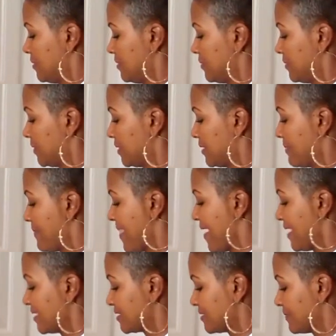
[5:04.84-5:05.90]
We're going to
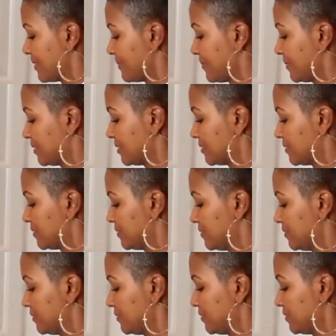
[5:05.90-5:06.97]
mash them up a little,
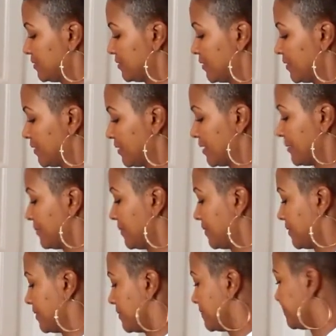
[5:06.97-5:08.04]
stir it up a
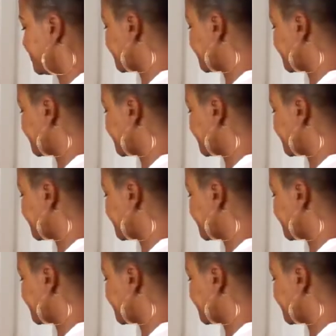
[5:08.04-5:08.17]
little.